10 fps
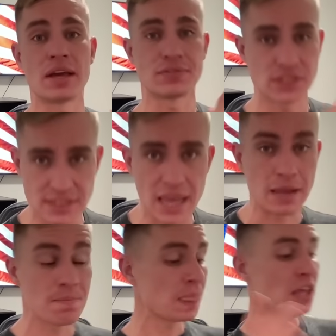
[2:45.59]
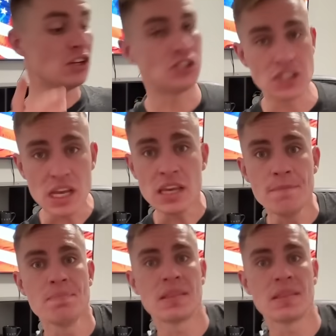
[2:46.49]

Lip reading: of State. She